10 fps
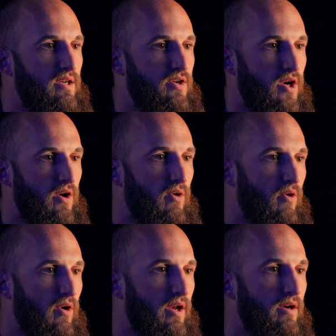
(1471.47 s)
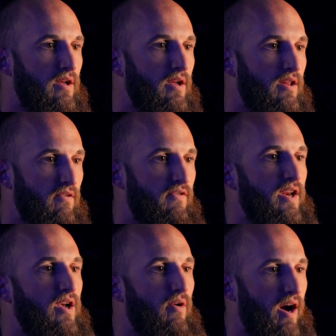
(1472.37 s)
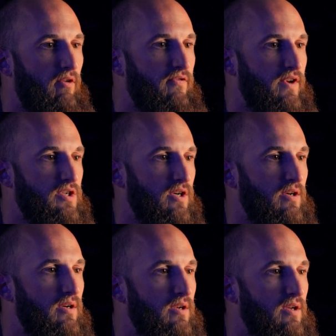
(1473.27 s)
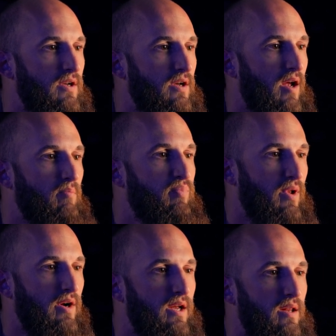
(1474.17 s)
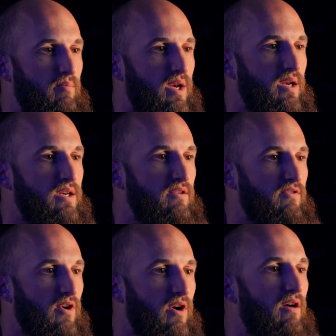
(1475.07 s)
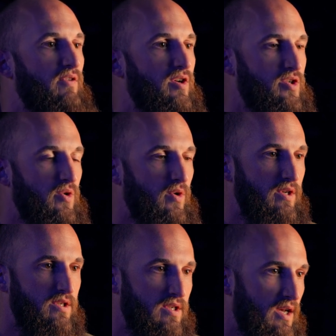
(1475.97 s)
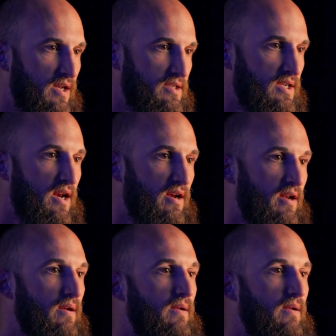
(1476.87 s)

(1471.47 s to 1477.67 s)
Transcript: to turn on the video out feature and plug in the mini DVR of your choice and send it.